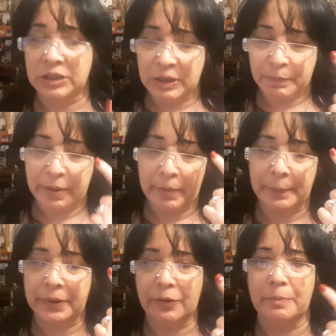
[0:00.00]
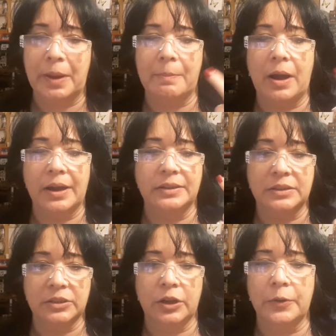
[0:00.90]
Keep them up here in my
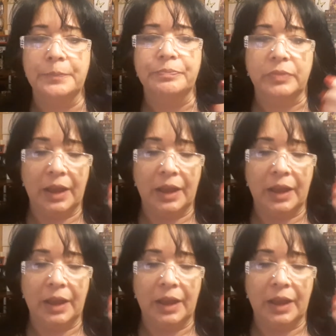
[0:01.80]
mind, you know?